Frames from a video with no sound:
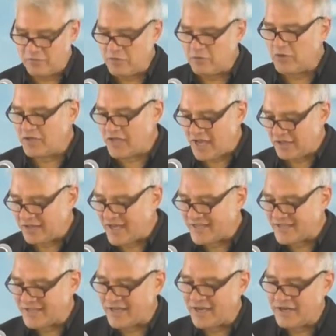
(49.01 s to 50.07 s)
Let me read that
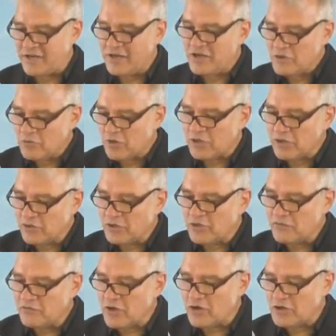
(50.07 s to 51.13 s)
last line. "What little
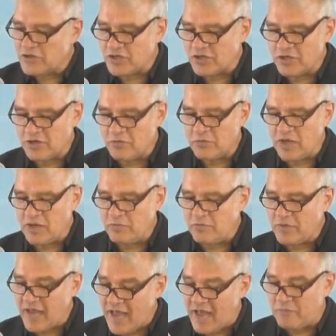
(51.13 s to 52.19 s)
devotion there may
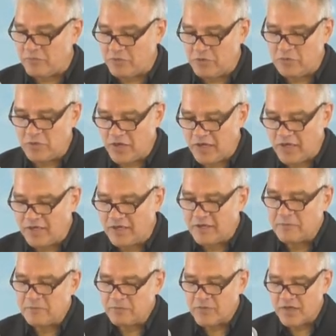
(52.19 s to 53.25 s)
happen to be
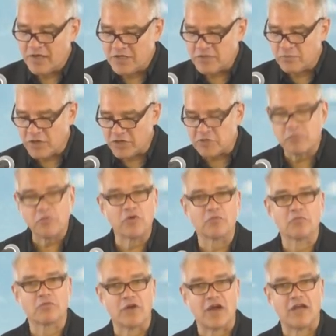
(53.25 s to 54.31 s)
is much
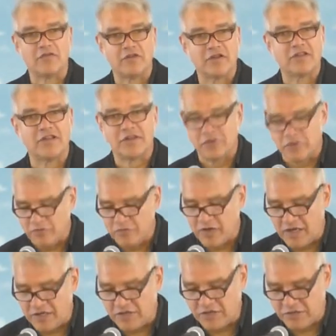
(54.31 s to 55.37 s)
more private than their
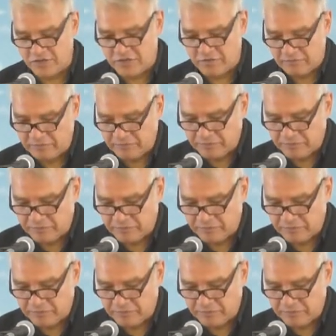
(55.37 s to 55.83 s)
vices.